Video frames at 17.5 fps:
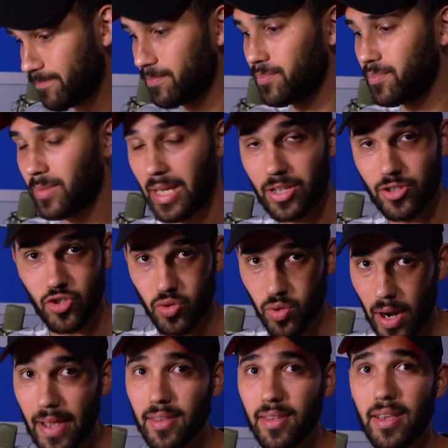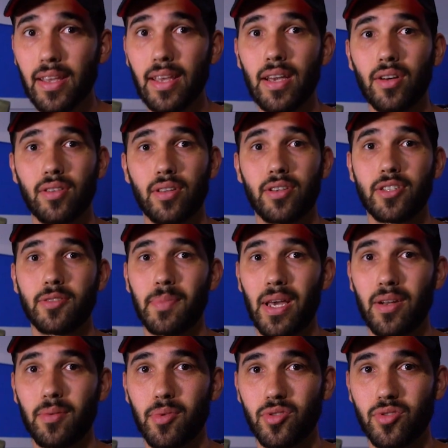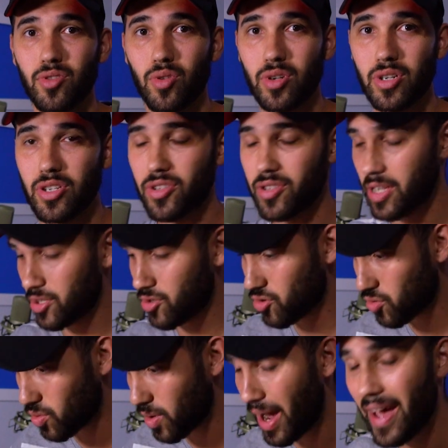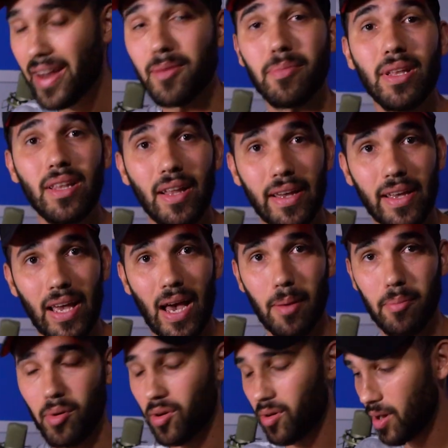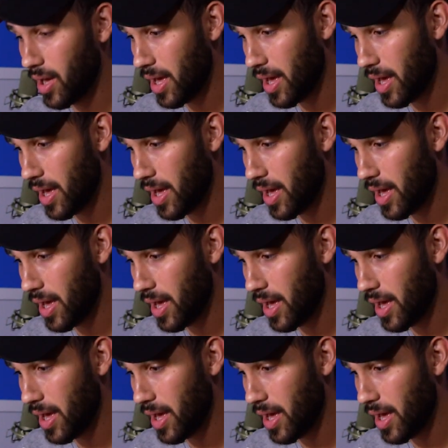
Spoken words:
They tried taking out their expandable storage. They try to be like Apple.